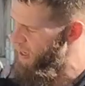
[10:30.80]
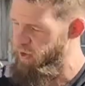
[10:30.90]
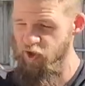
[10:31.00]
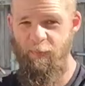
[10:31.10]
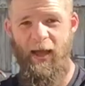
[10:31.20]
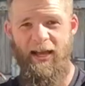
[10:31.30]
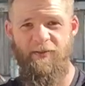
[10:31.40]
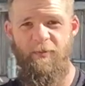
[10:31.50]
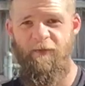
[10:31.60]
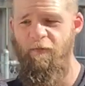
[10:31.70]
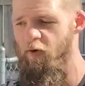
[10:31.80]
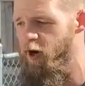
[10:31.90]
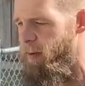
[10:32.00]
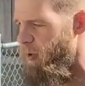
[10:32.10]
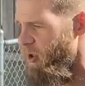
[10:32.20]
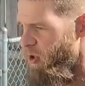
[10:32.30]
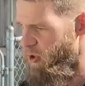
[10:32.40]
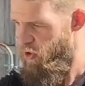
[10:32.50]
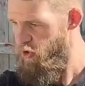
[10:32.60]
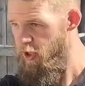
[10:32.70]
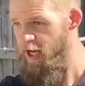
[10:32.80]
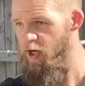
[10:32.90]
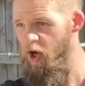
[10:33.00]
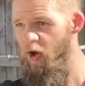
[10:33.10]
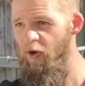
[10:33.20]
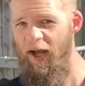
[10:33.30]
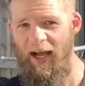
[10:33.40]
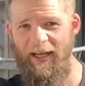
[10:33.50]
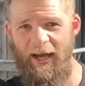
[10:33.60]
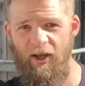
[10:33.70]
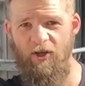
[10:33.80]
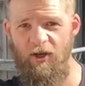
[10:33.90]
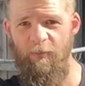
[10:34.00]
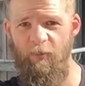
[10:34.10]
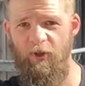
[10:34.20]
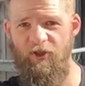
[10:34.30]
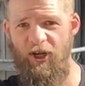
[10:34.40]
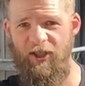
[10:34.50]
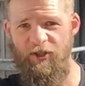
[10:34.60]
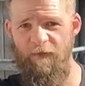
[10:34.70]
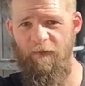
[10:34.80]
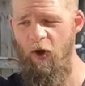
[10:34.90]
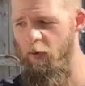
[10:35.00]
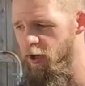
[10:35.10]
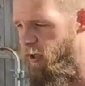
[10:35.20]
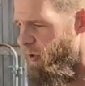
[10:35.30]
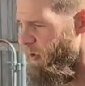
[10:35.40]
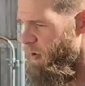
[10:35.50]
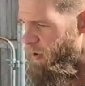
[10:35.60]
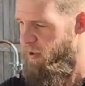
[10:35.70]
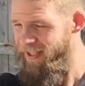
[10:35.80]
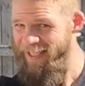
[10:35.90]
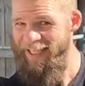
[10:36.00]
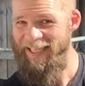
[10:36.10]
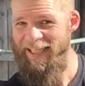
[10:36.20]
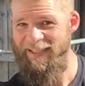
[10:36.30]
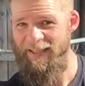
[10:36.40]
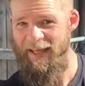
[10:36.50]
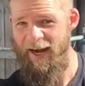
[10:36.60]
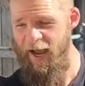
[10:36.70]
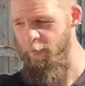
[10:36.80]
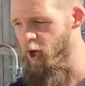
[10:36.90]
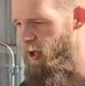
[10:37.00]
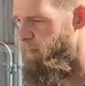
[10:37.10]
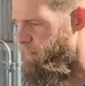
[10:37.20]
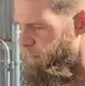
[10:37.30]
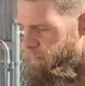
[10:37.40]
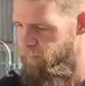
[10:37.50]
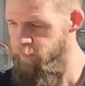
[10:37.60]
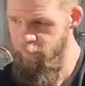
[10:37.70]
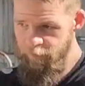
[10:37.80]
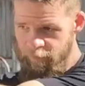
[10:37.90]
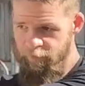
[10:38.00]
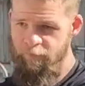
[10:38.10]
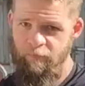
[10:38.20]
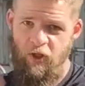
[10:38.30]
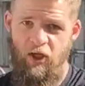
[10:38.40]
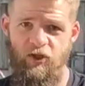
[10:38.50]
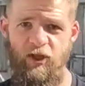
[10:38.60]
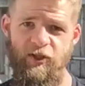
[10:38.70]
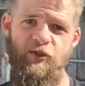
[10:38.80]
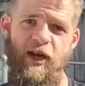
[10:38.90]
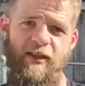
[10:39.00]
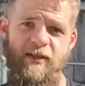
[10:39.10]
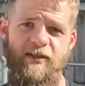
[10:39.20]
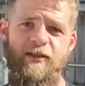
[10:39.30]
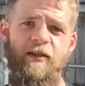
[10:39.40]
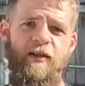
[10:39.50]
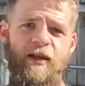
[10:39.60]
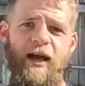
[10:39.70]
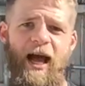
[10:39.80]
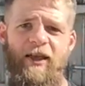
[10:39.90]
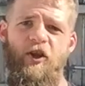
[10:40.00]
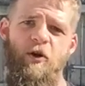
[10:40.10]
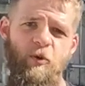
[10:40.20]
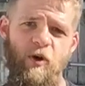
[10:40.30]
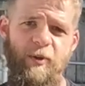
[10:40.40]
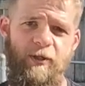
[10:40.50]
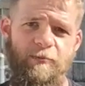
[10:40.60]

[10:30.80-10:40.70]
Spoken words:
not just past mid forearm, so I know I got a good projection forward into that eyeball. So let's try this on the home equipment.